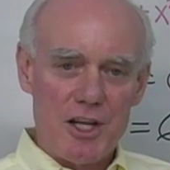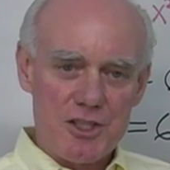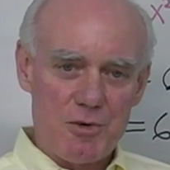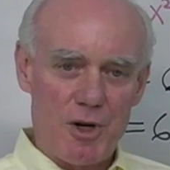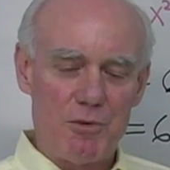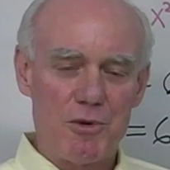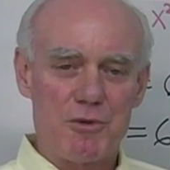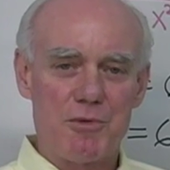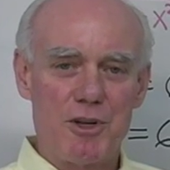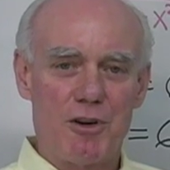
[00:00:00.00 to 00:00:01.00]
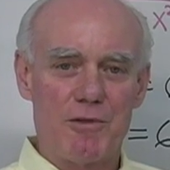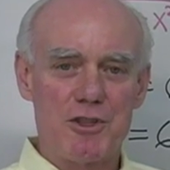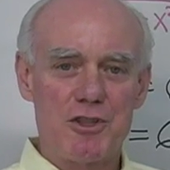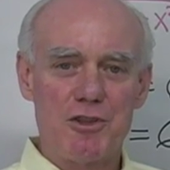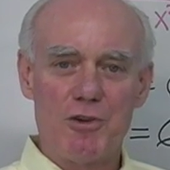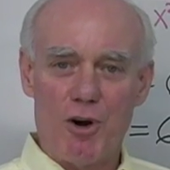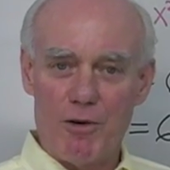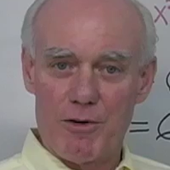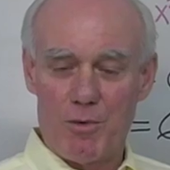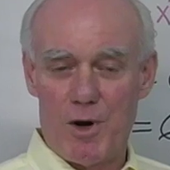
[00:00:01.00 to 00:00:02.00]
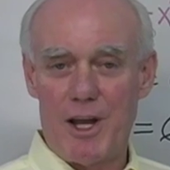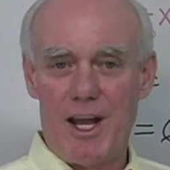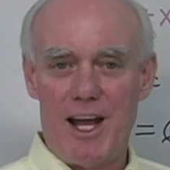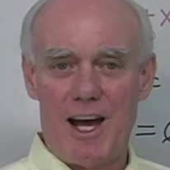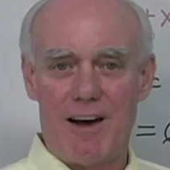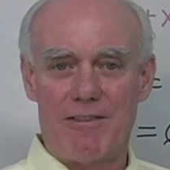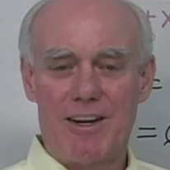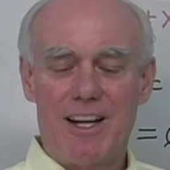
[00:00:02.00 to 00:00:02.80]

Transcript: square root 3 over 2 over 1 half.